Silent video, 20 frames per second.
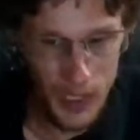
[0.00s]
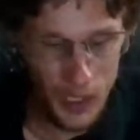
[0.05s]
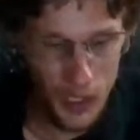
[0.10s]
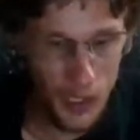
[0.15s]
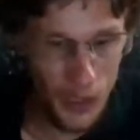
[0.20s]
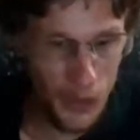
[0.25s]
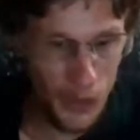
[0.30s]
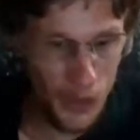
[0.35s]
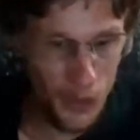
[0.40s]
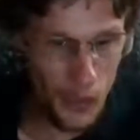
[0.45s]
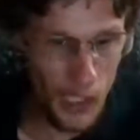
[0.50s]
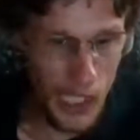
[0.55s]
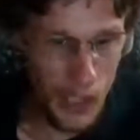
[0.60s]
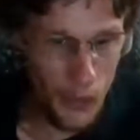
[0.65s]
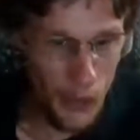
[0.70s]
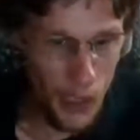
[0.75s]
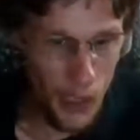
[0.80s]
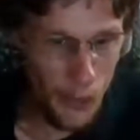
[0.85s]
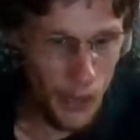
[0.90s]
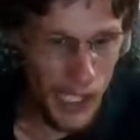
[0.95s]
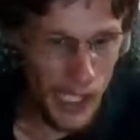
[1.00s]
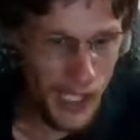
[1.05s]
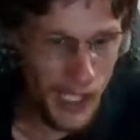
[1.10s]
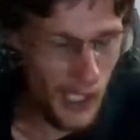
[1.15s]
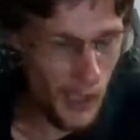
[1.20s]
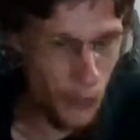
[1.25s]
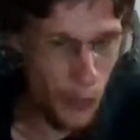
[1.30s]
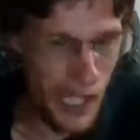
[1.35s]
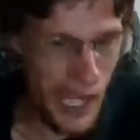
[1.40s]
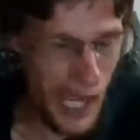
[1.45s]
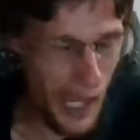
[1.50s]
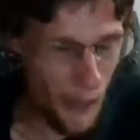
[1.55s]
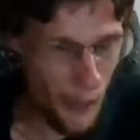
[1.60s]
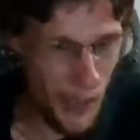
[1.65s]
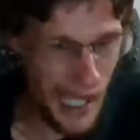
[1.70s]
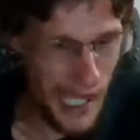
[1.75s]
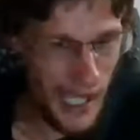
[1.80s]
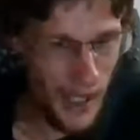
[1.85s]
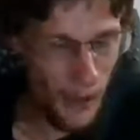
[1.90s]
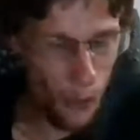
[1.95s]
Got the drywall patched a while
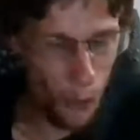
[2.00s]
back.